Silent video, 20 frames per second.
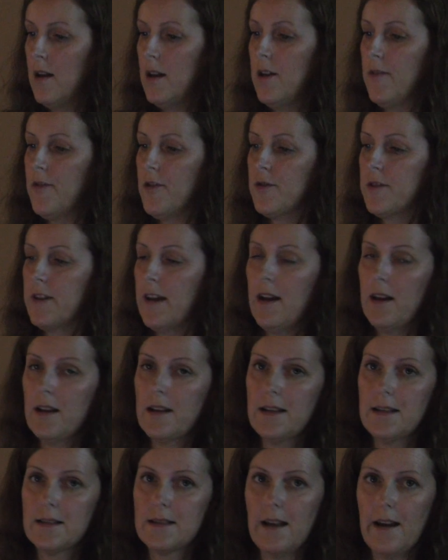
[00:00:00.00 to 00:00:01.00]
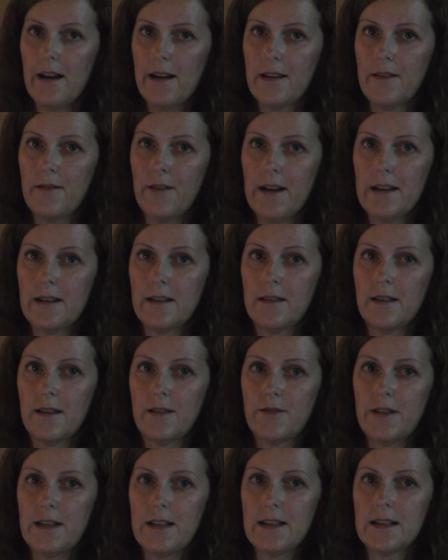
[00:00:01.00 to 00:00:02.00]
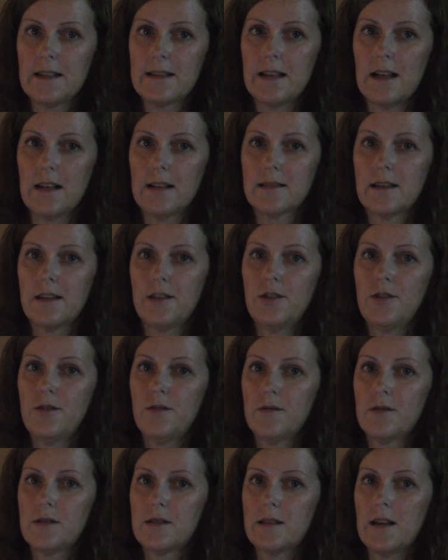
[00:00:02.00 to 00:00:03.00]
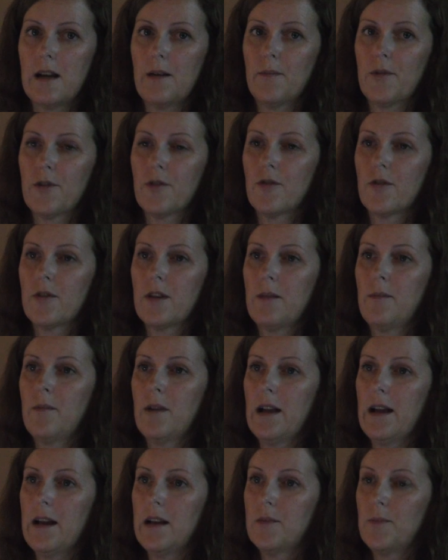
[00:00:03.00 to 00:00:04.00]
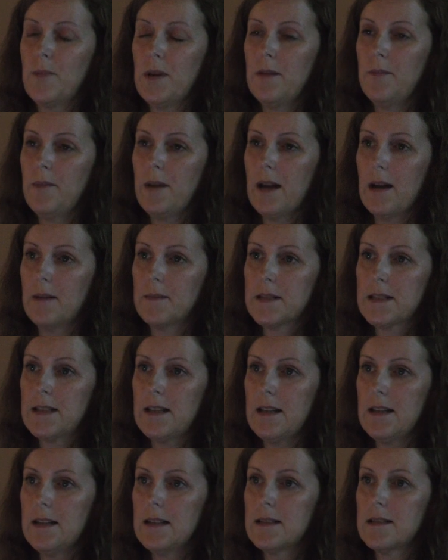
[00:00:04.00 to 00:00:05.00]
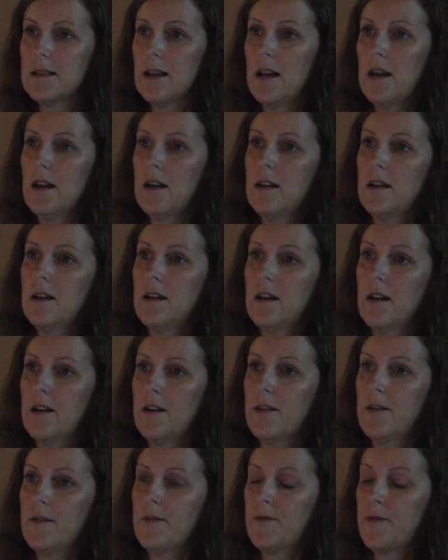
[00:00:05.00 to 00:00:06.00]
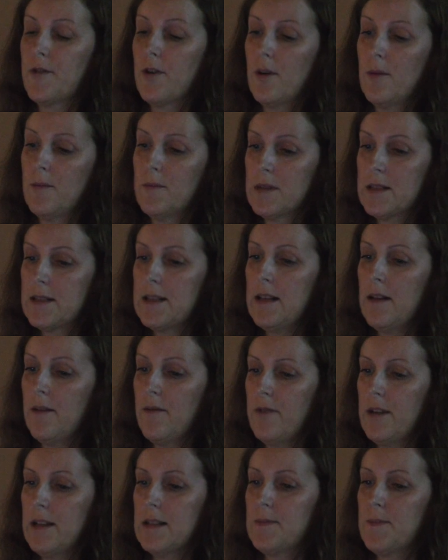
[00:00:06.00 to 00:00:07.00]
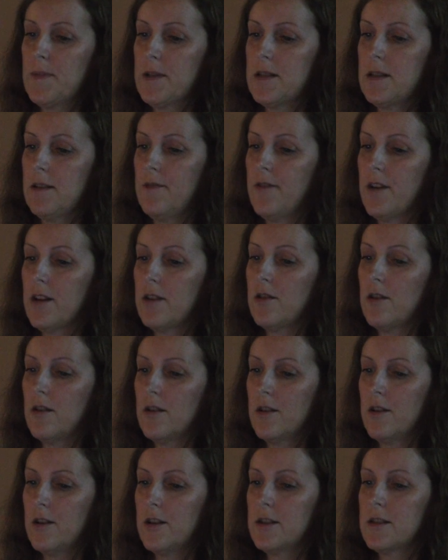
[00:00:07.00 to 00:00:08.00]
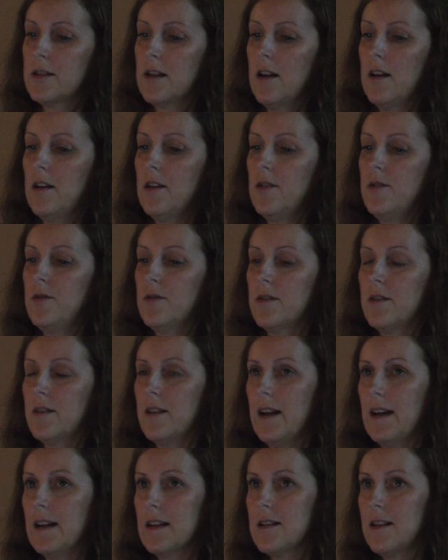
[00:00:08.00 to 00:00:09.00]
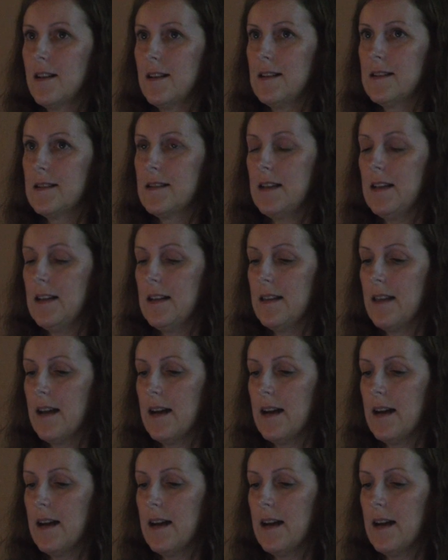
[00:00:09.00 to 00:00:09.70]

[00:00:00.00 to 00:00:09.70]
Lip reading: If you take these activated dendritic cells and use them to stimulate PBMCs from CMV-specific donors, you can actually see